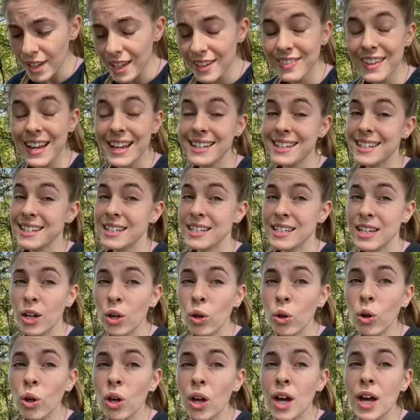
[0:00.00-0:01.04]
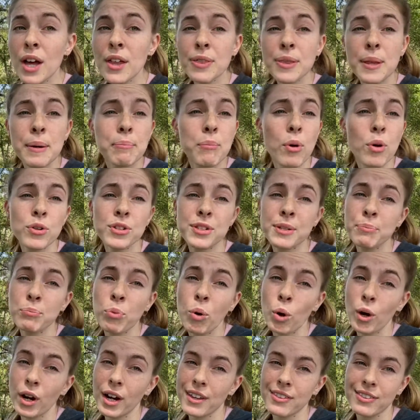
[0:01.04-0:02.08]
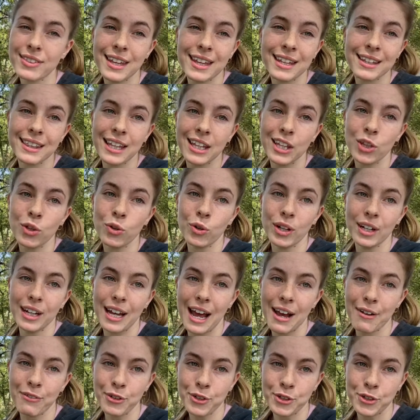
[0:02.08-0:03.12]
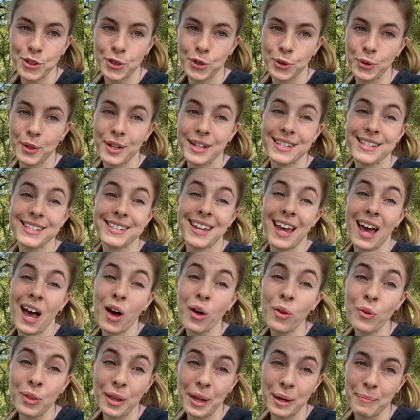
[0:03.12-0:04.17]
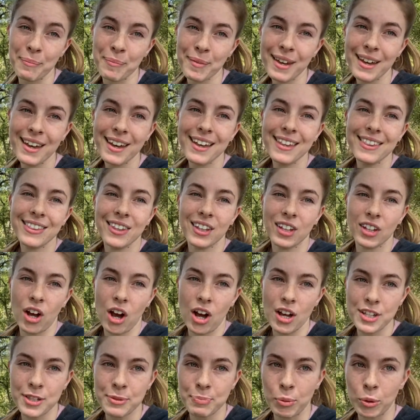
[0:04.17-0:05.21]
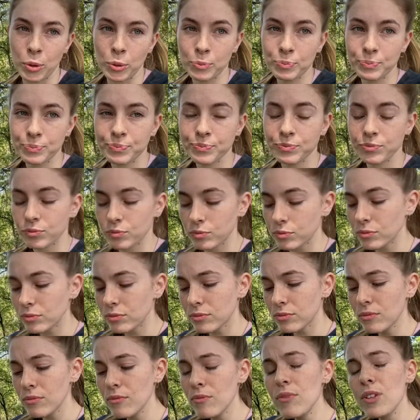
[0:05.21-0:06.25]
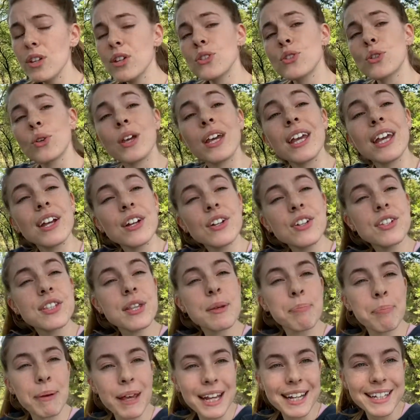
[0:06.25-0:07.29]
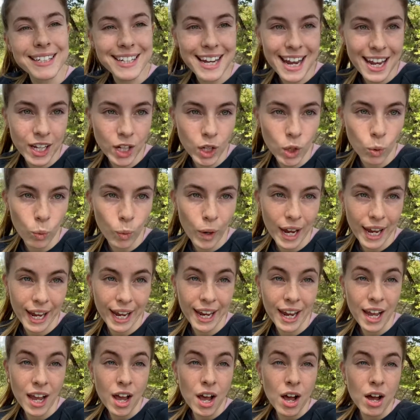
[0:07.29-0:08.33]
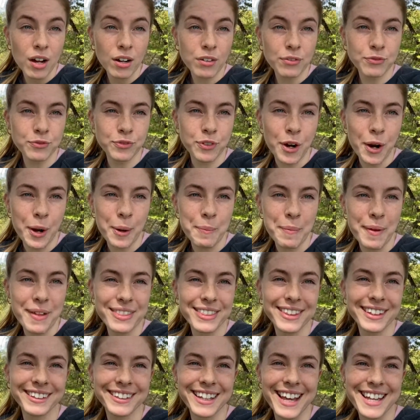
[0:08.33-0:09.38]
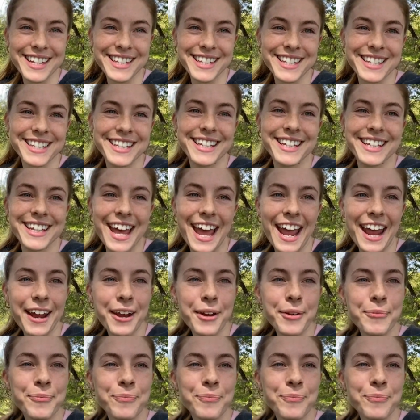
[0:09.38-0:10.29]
that's still the most important thing that you could ever do, is tell them the gospel. So here's the big takeaway from the lesson today.